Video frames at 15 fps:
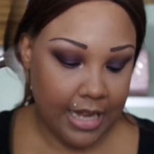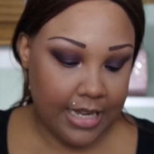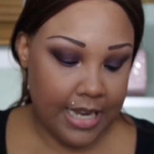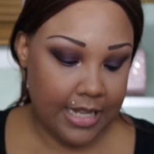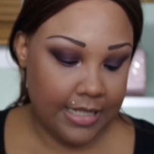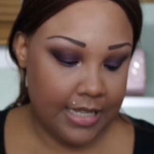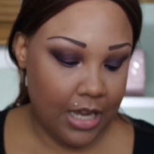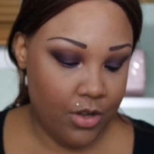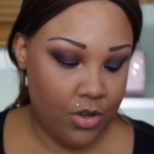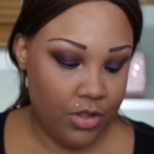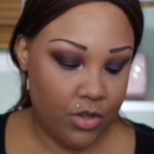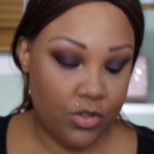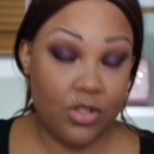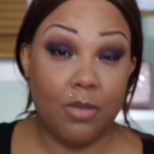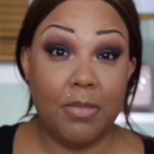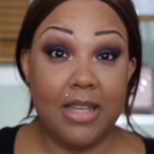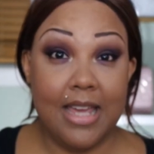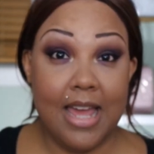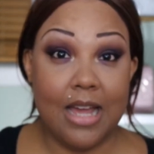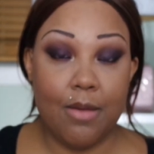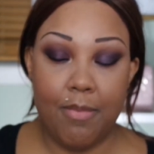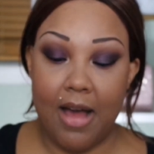I can tell you there's some
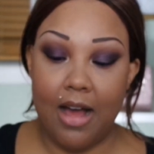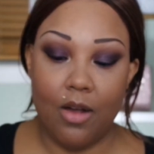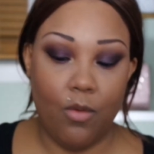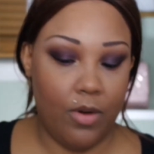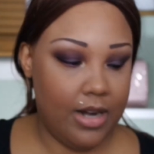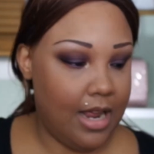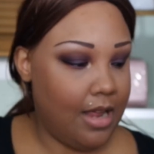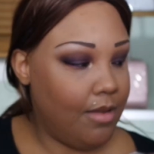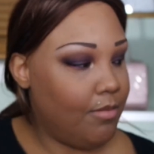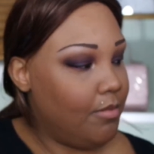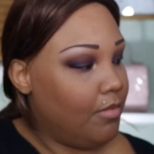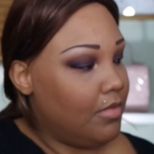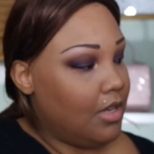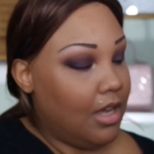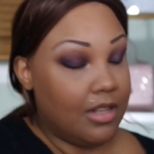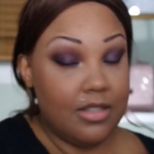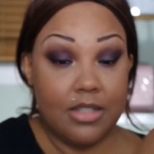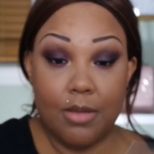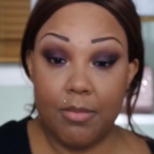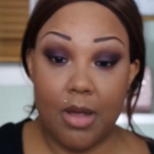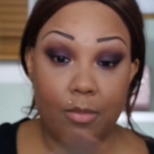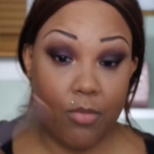kickback when I
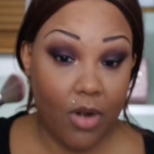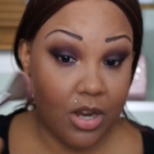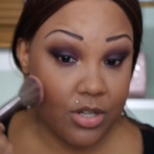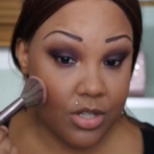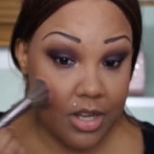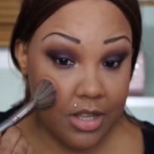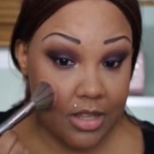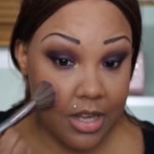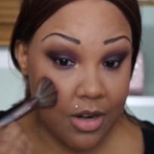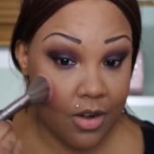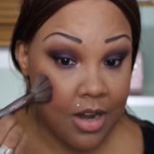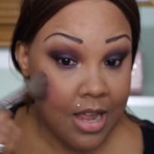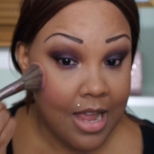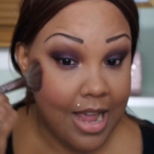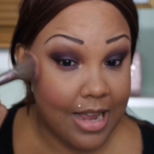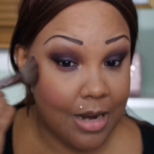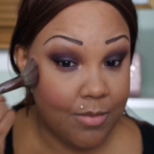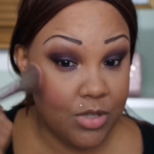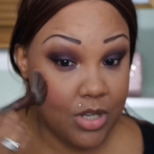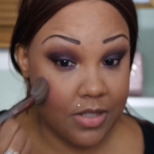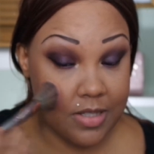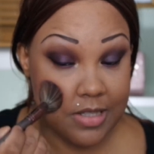dip my brush in there, and
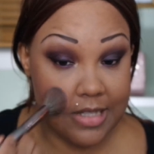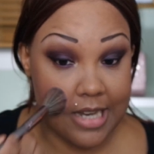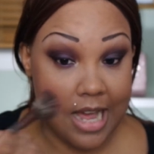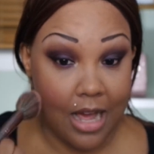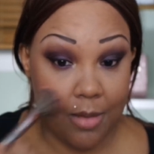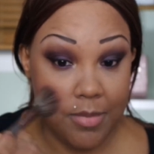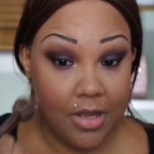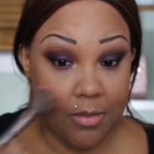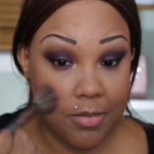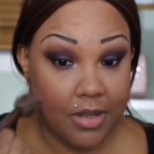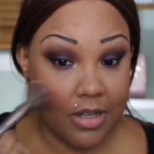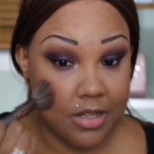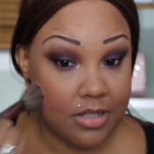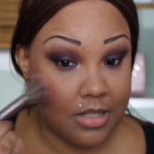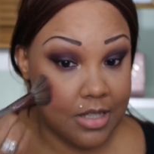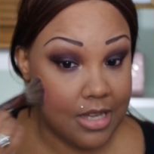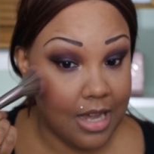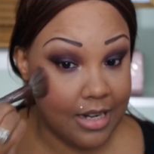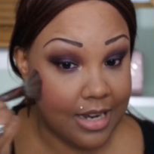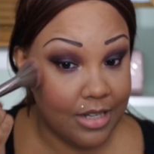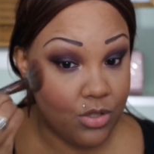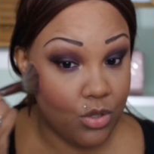I'm just dabbing because,
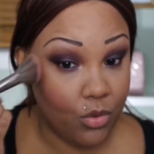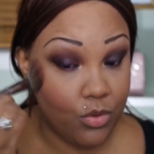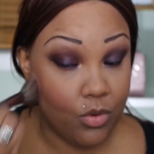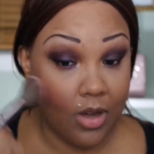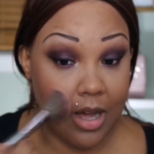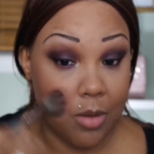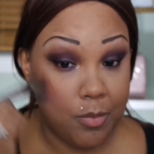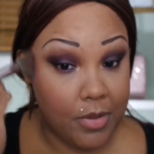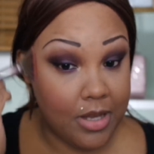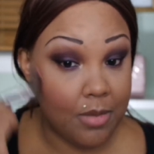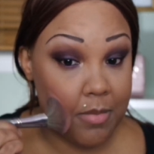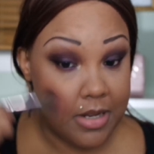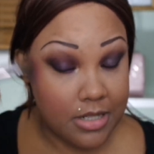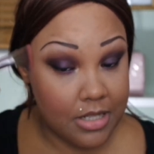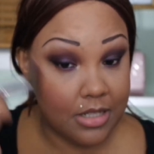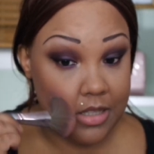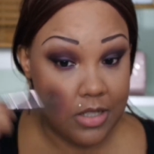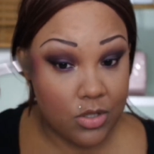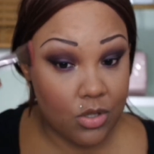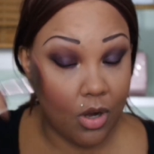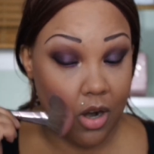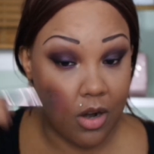again, I don't know how pigmented
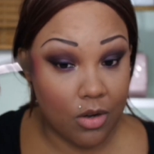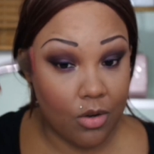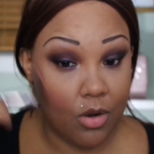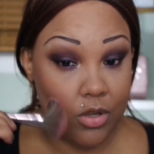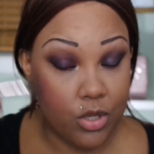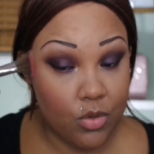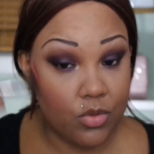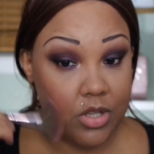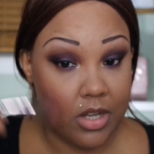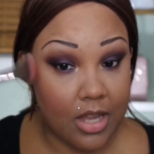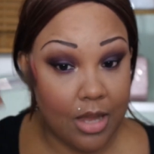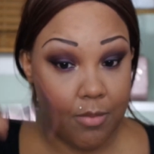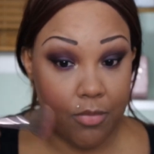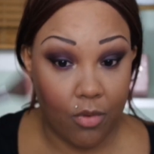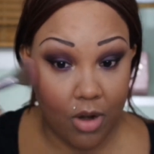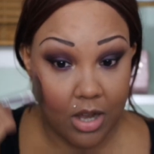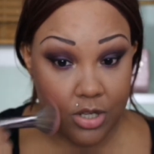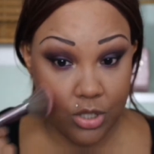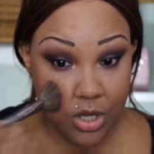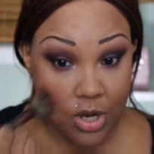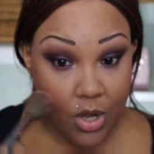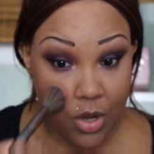these are using a
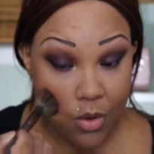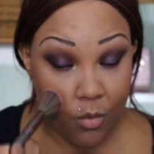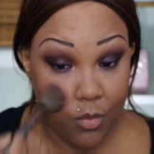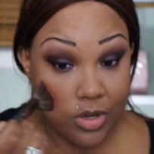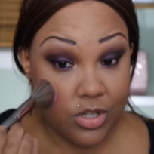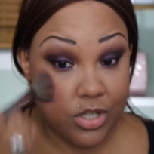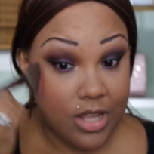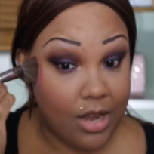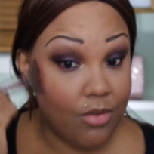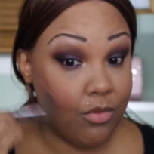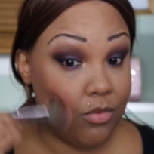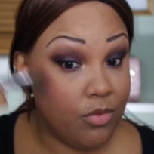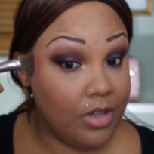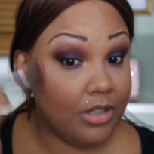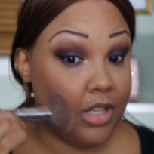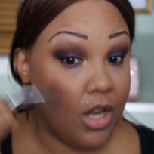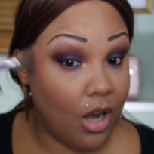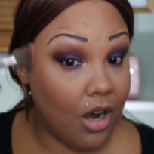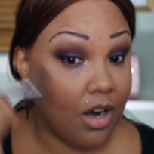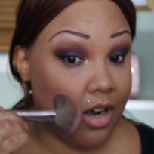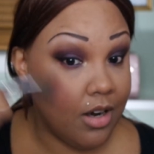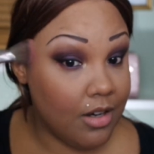brush, which they really
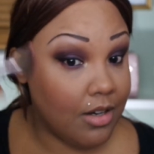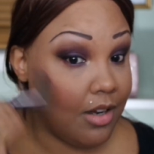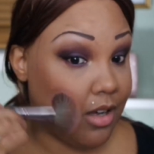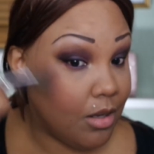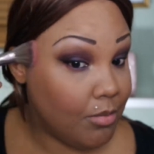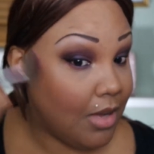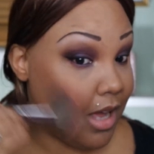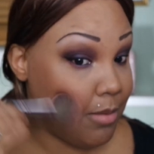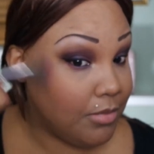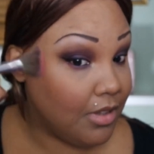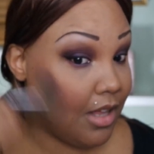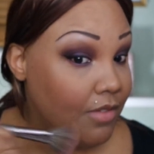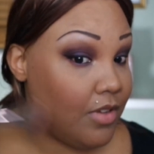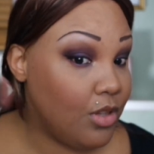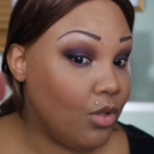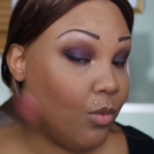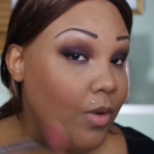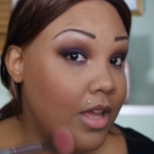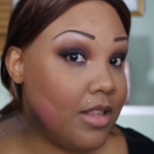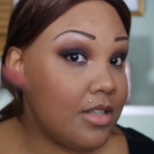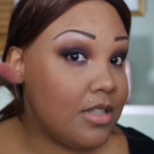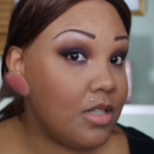are. I'm loving the
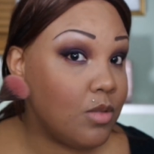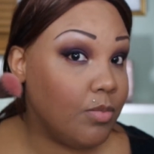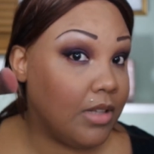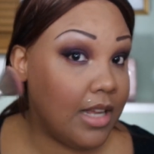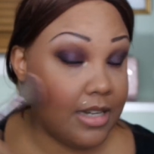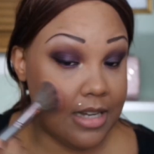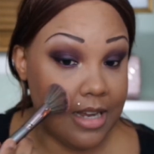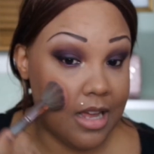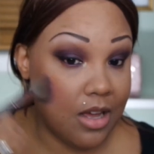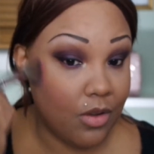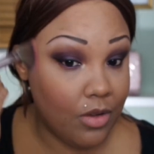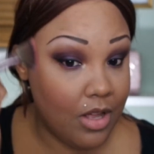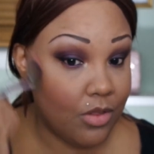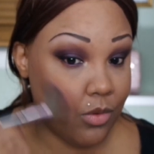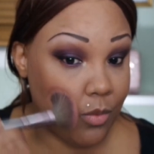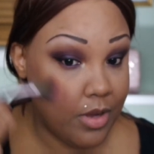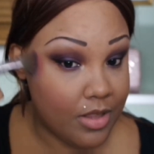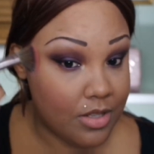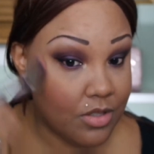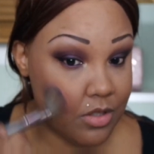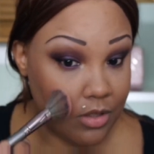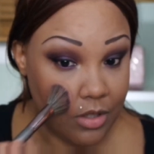way this is blending out and the way
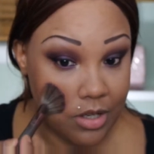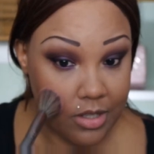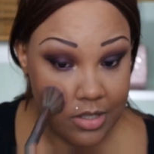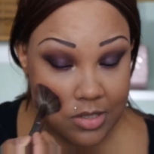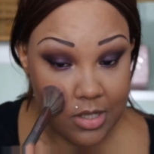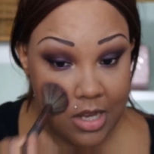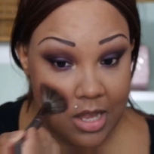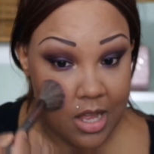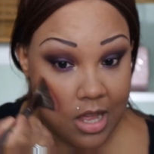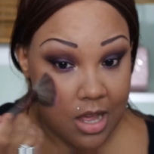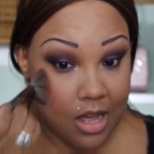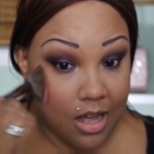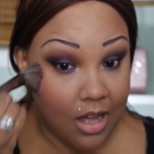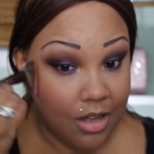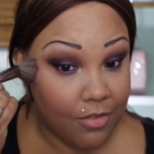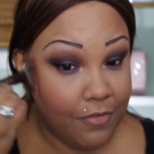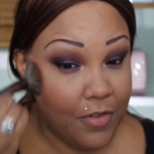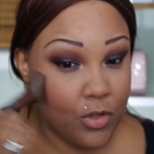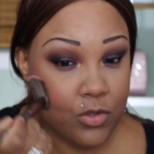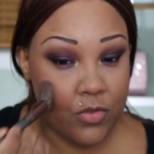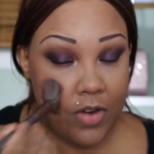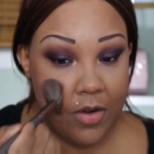this looks.
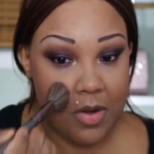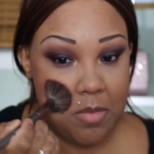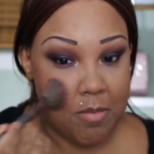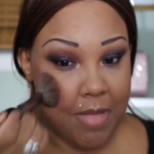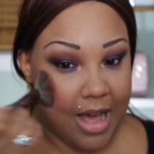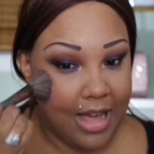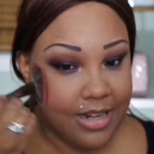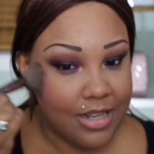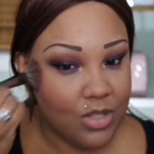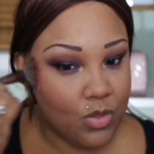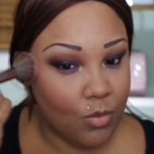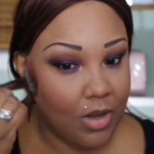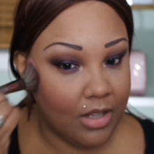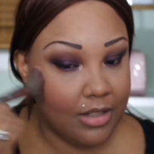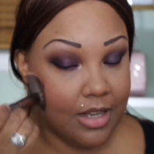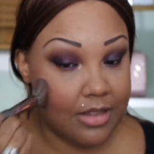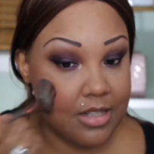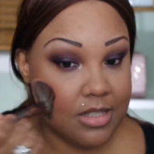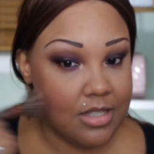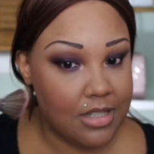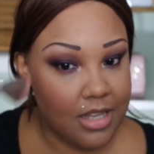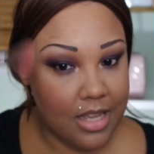Feels very matte as well on
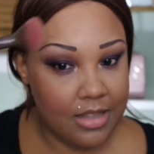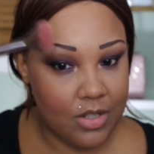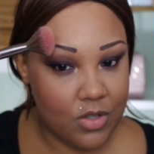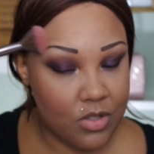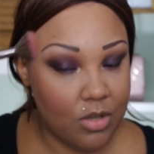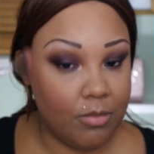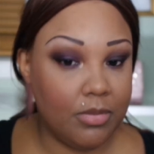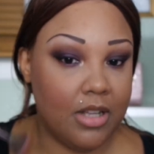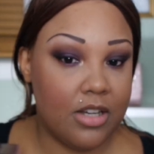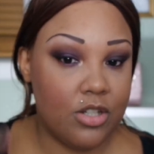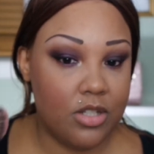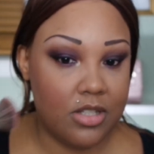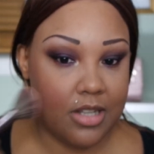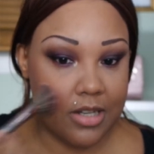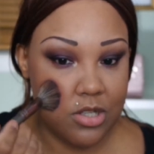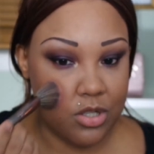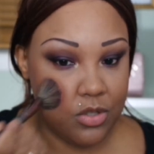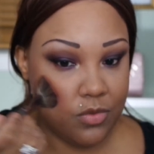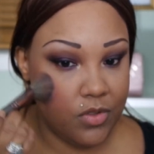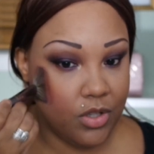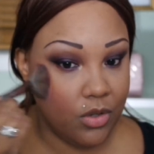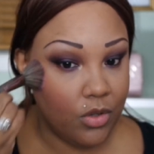the skin. There's some blushes that
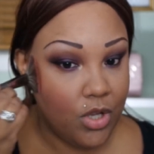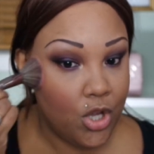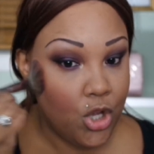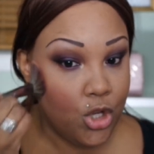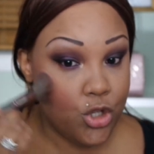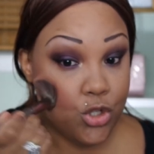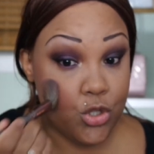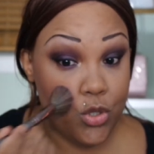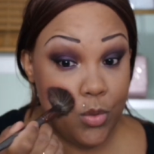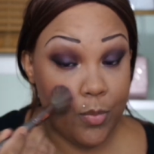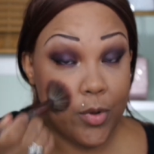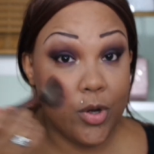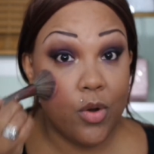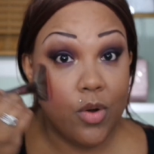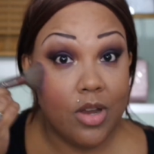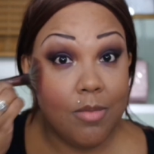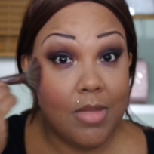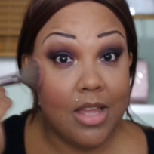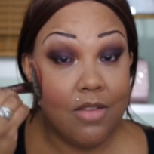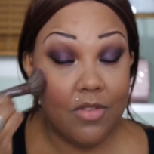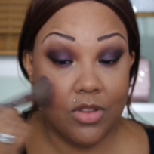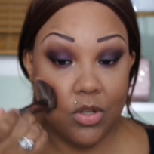just feel super
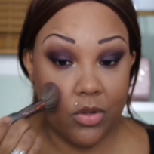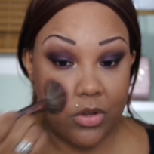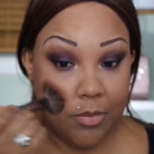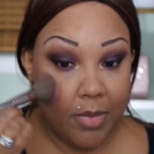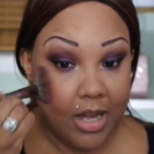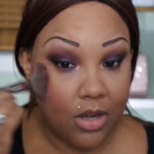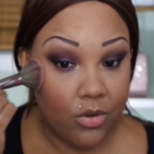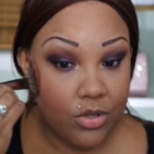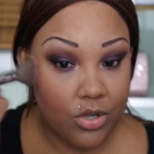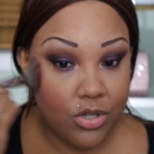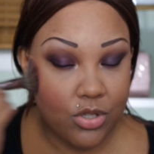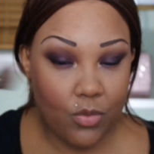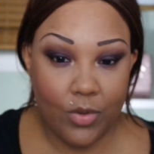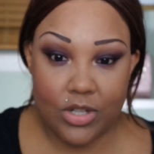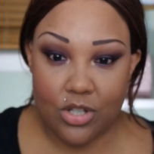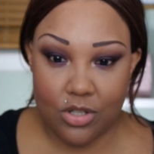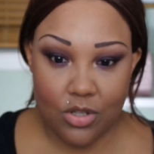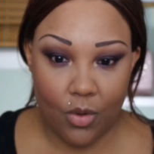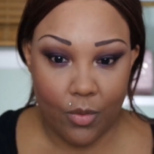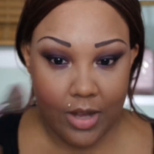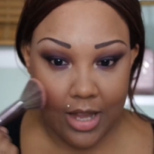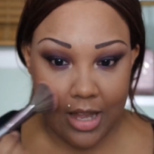creamy even though they're powders, which
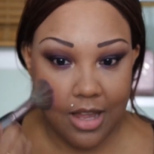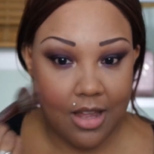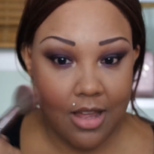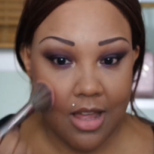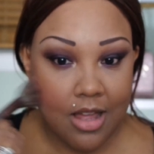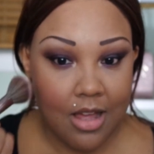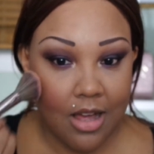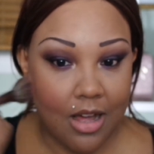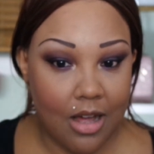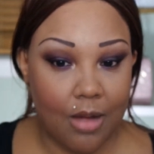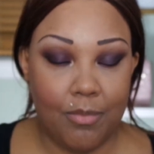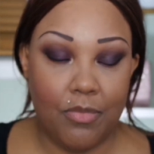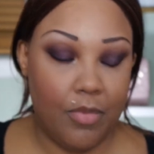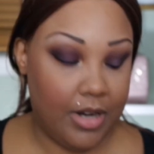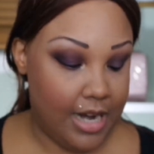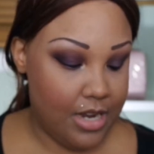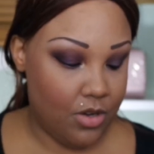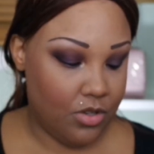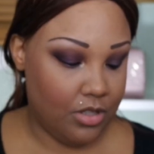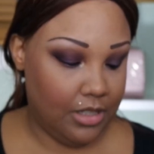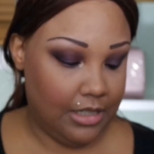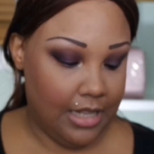is okay, but I
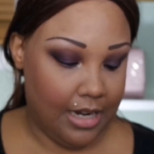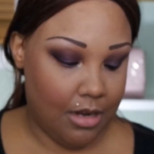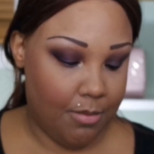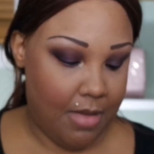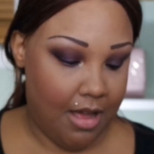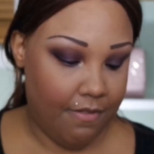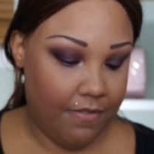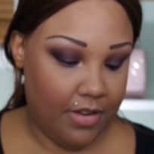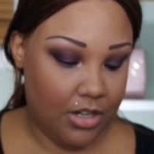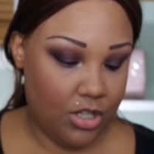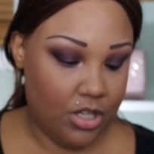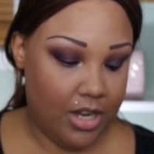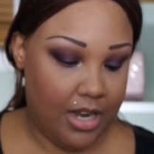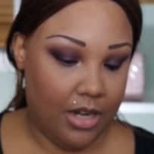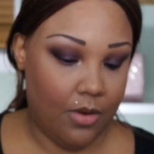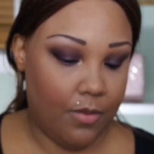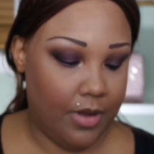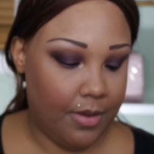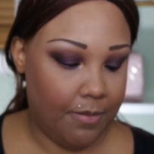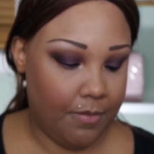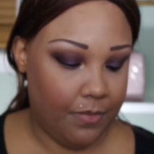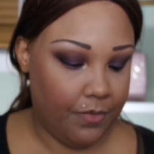usually like a matte finish
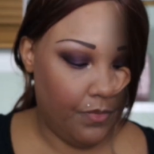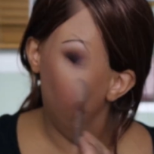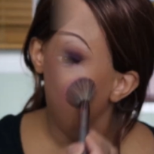anyway.